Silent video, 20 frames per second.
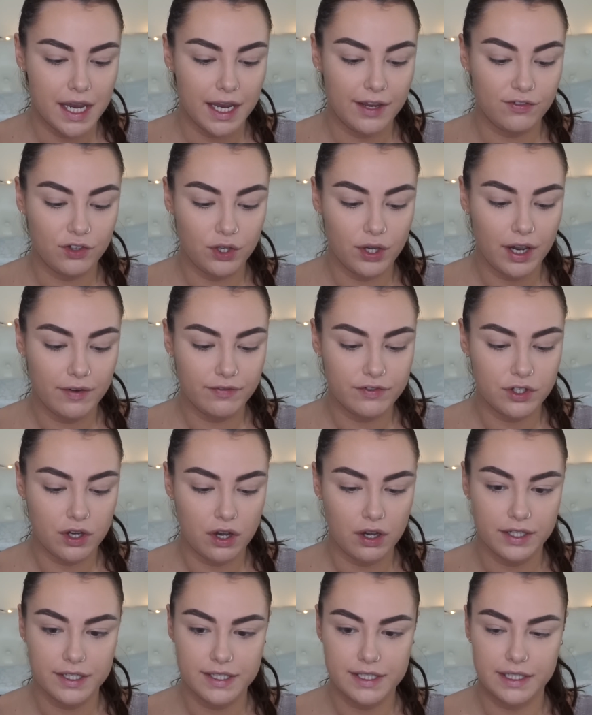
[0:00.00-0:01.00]
If you have
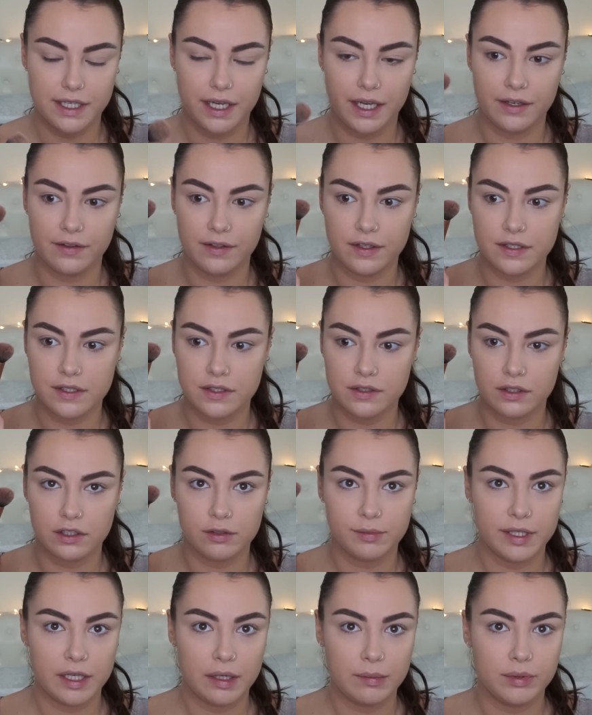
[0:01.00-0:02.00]
darker skin, this is
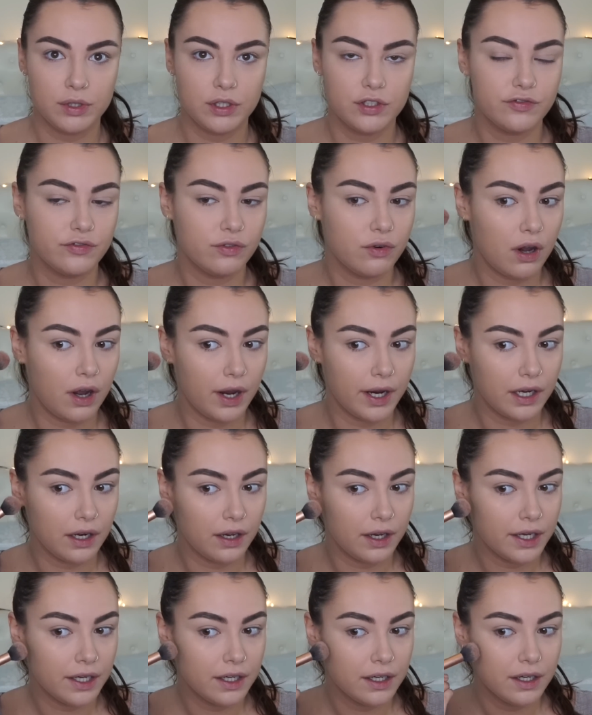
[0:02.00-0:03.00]
going to be a beautiful
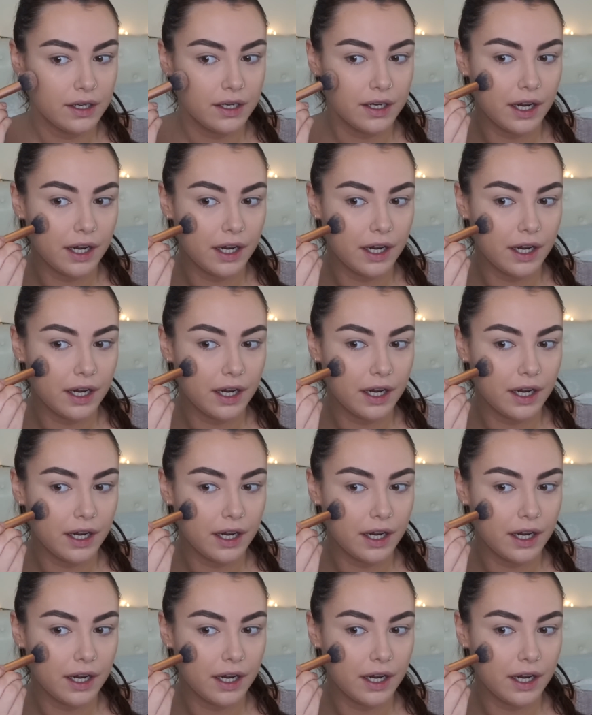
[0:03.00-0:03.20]
highlight.